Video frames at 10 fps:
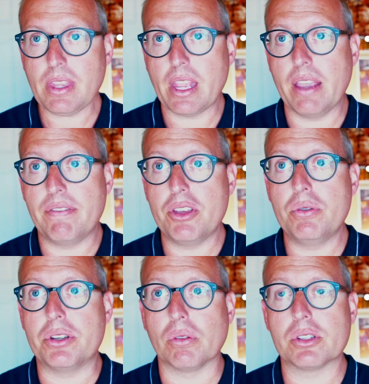if you
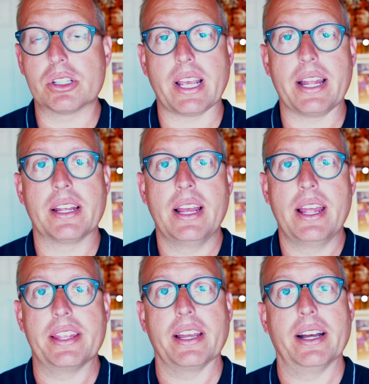don't set
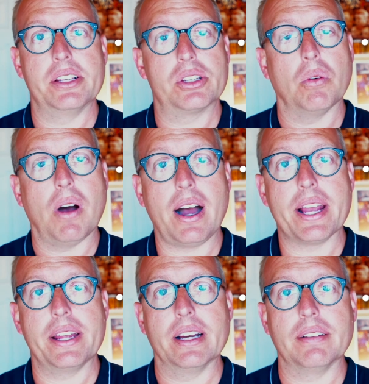the ISO high
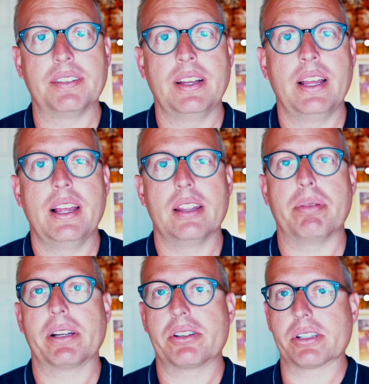enough, the
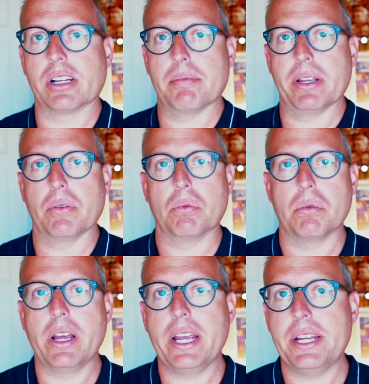picture is going to be
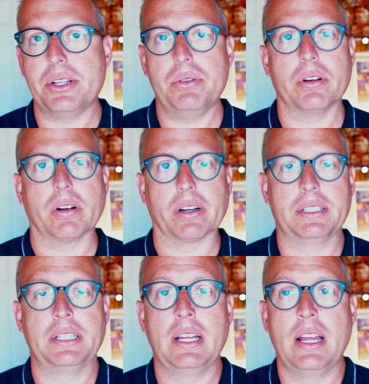way too dark.
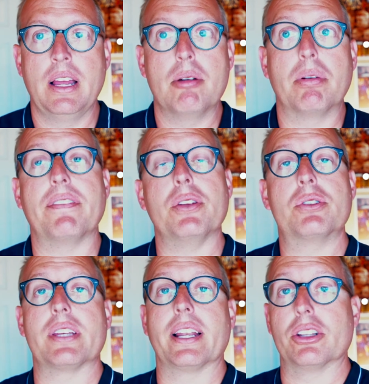But if you
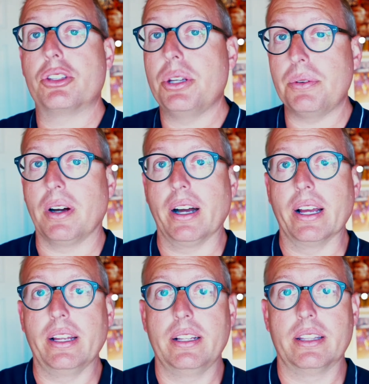set it too
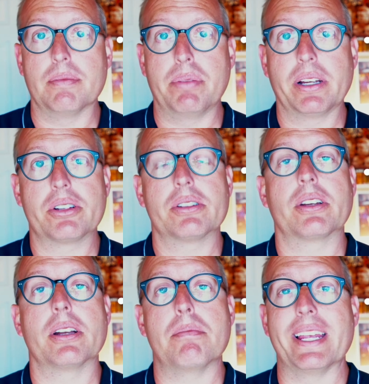high, the picture is
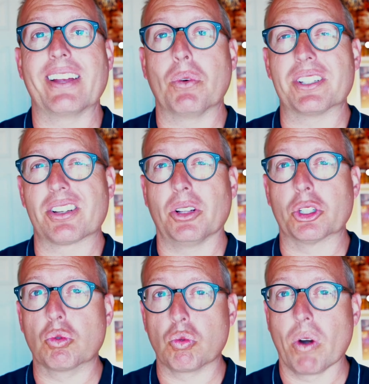going to be what's called
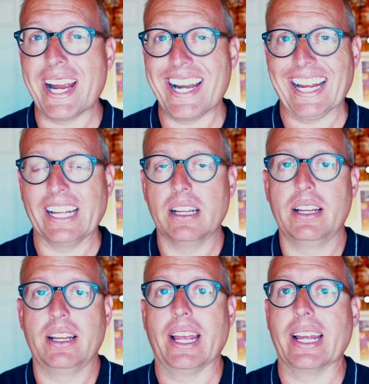grainy,
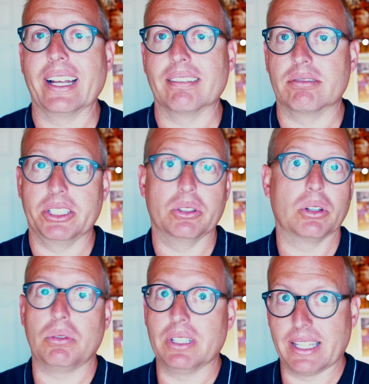and you
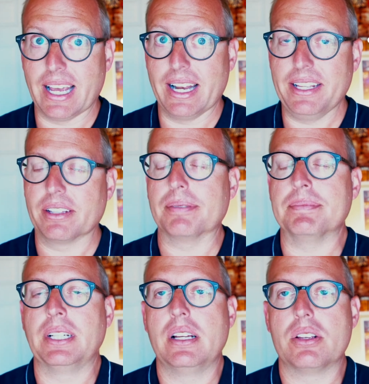don't want that either.
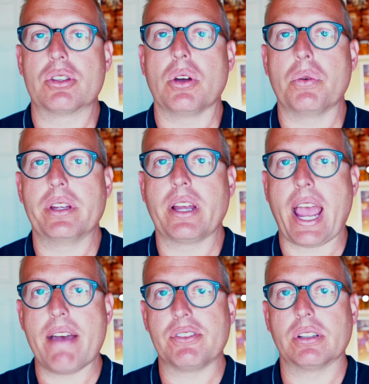So you
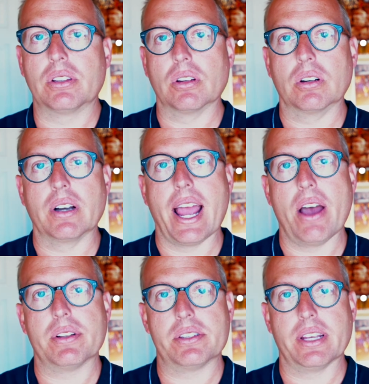have to learn
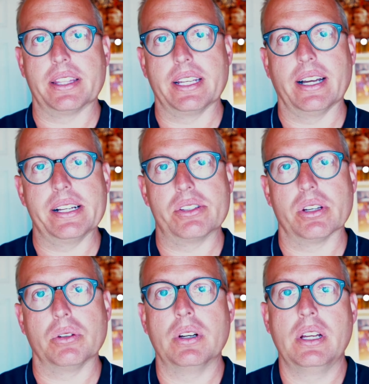how to set the ISO